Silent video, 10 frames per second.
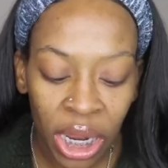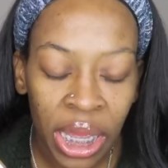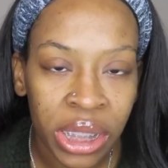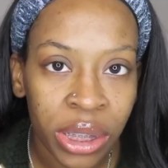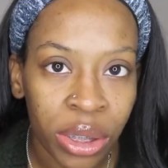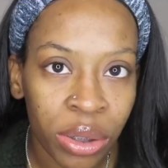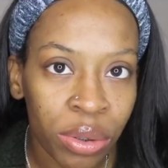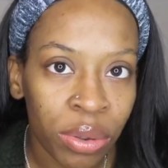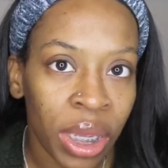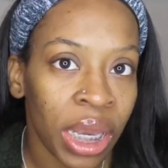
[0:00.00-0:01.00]
I like to
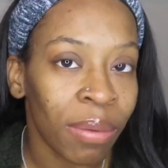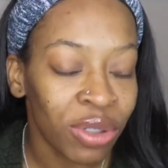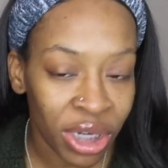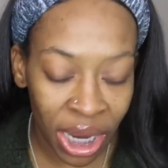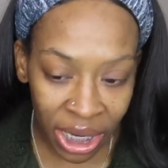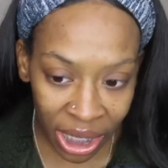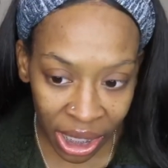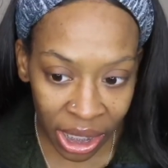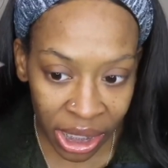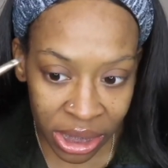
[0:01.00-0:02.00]
do, and I'm trying to
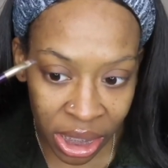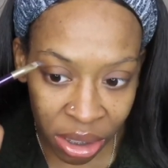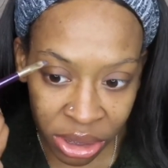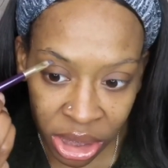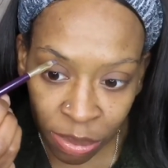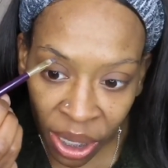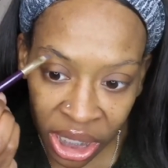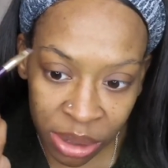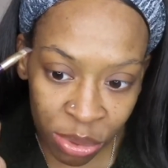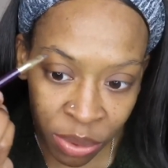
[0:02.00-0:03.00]
get as close as
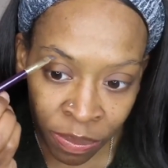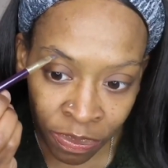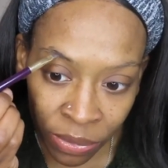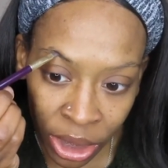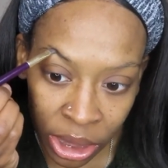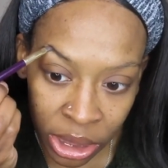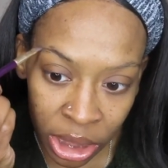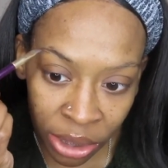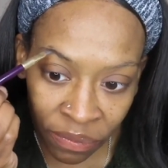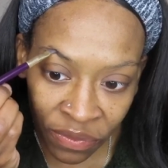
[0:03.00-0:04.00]
possible, is
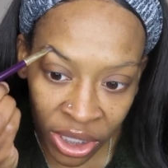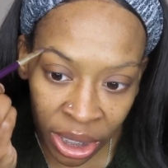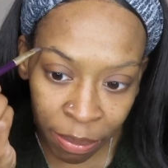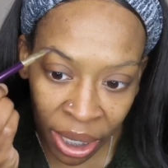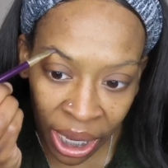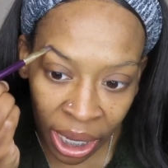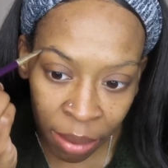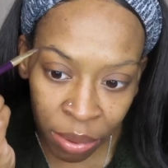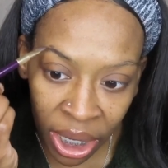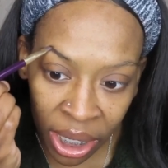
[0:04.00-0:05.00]
just fill in my
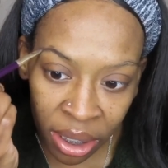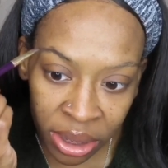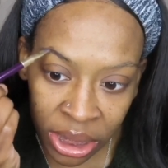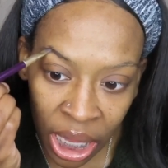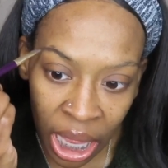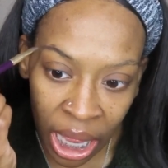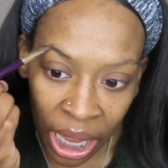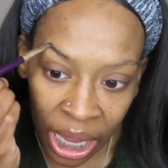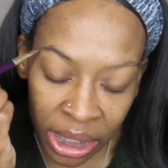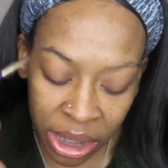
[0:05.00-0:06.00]
eyebrows.
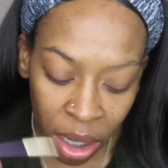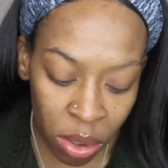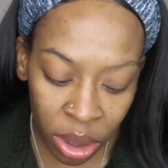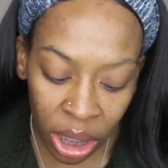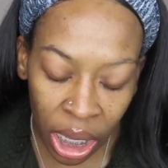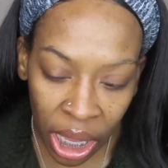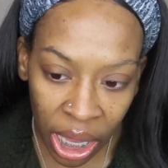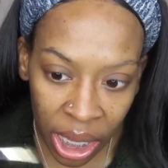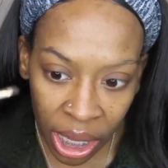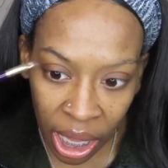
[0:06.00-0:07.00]
I don't
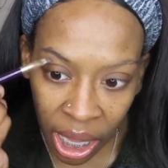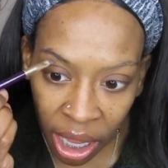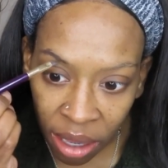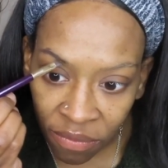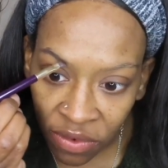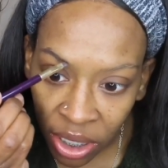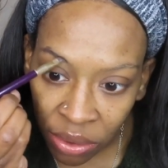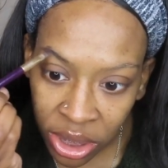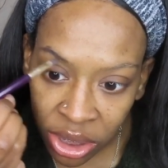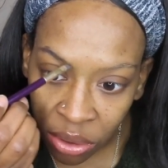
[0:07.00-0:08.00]
like a
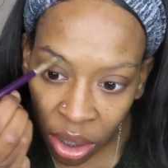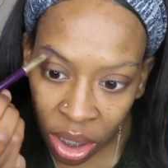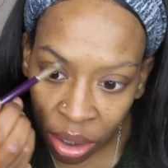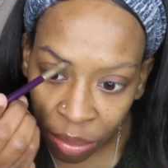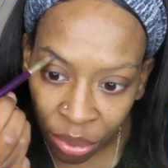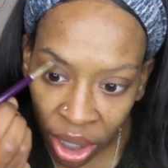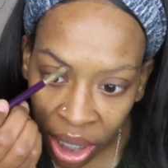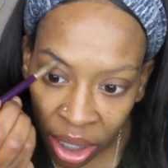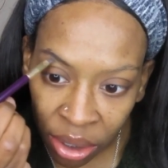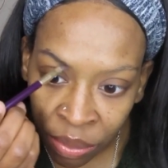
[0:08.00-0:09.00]
very strong
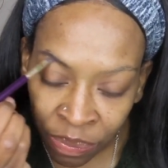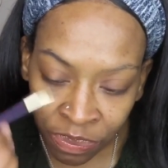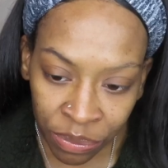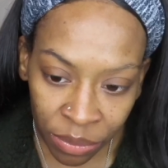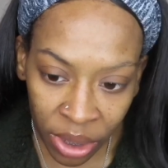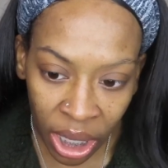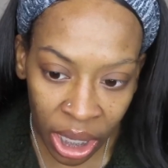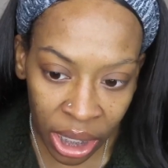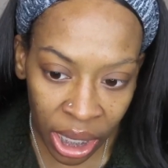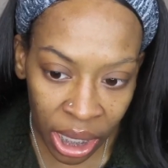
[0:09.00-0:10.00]
brow.
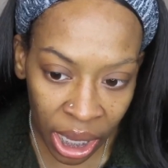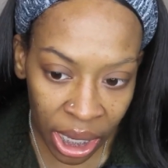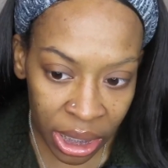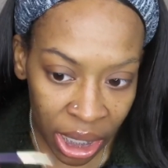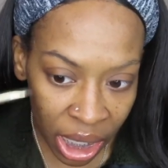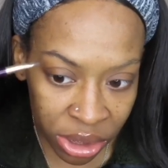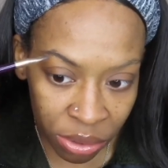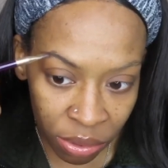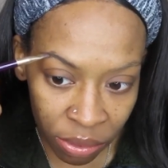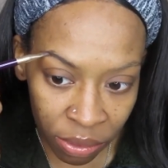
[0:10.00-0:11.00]
I like a
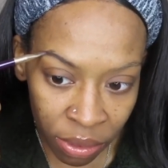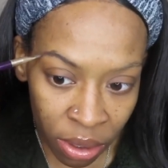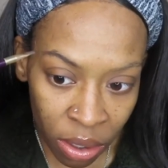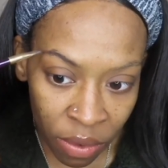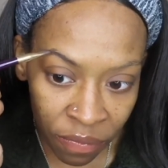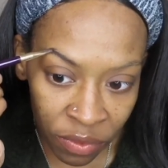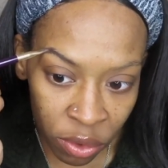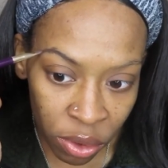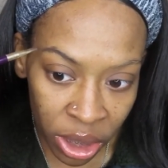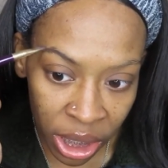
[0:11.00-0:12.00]
natural,
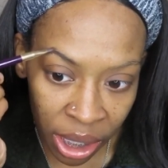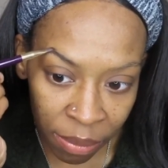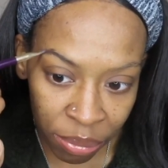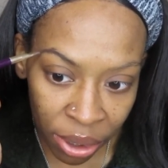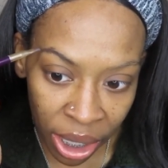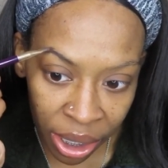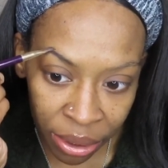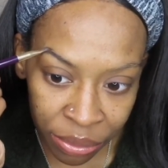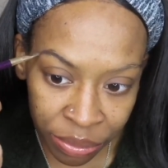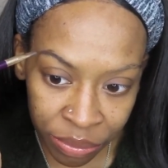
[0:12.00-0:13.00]
full looking
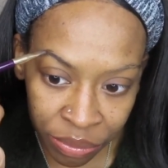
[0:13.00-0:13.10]
brow.